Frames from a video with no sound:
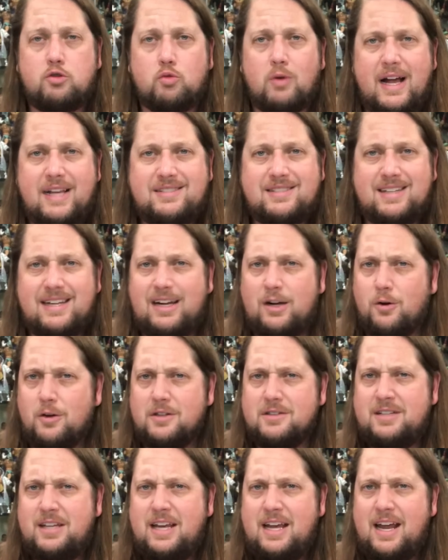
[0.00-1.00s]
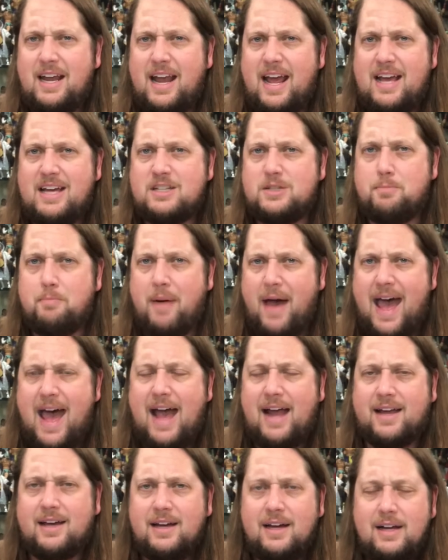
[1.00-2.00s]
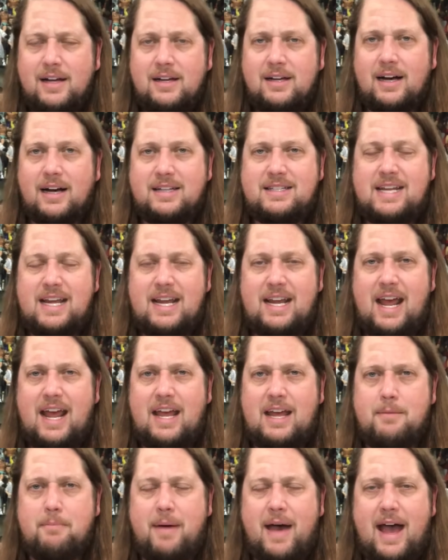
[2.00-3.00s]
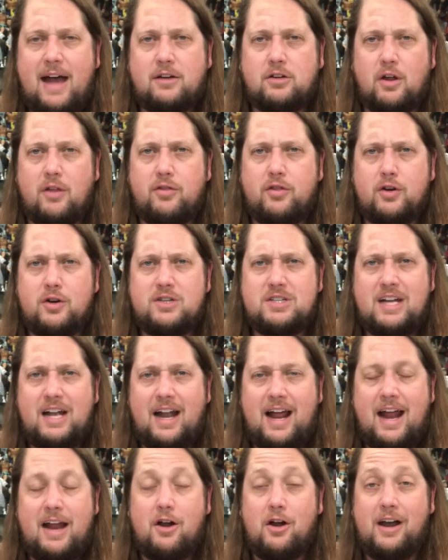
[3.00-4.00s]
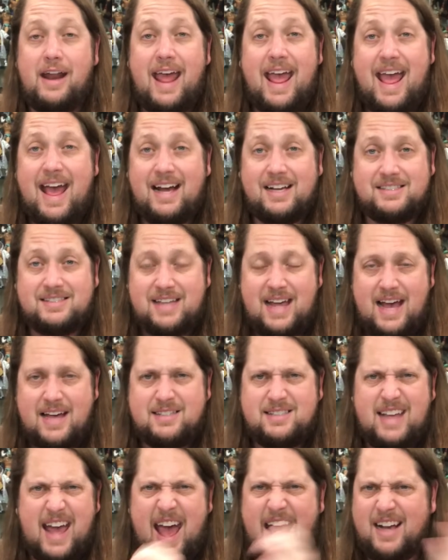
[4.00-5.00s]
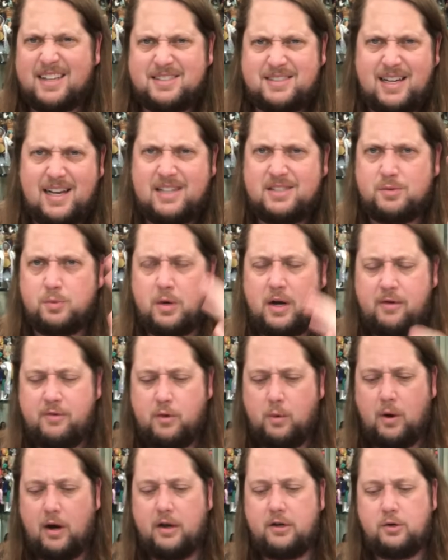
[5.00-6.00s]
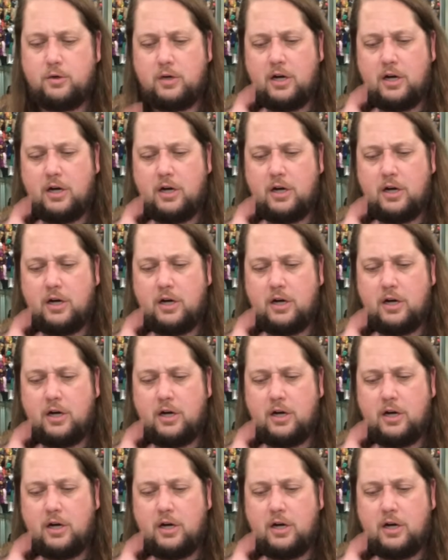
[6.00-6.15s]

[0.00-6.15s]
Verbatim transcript: Wrestling. Old T N A is back. Uh, T N A Impact on Thursday night on A X S, Access, whatever you want to do,